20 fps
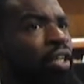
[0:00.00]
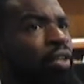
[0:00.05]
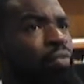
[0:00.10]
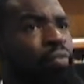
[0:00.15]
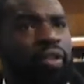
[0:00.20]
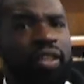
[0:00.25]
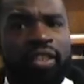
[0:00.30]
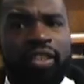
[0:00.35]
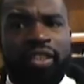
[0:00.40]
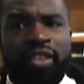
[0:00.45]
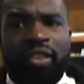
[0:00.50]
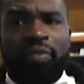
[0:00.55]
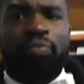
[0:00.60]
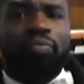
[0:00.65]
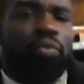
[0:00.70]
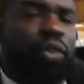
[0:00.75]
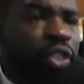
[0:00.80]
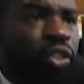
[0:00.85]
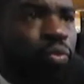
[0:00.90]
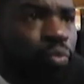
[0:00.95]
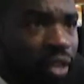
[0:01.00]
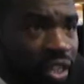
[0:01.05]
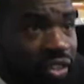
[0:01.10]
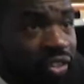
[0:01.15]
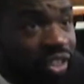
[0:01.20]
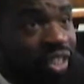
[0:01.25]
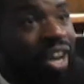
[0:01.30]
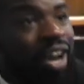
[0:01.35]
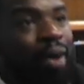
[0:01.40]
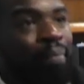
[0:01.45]
when what do you want your
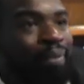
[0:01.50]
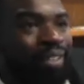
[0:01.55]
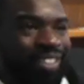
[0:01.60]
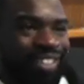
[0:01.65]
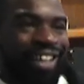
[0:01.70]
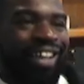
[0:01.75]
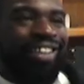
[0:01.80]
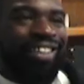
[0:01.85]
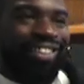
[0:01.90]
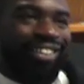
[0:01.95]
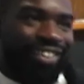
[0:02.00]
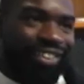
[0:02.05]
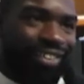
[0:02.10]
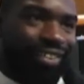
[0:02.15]
child protected?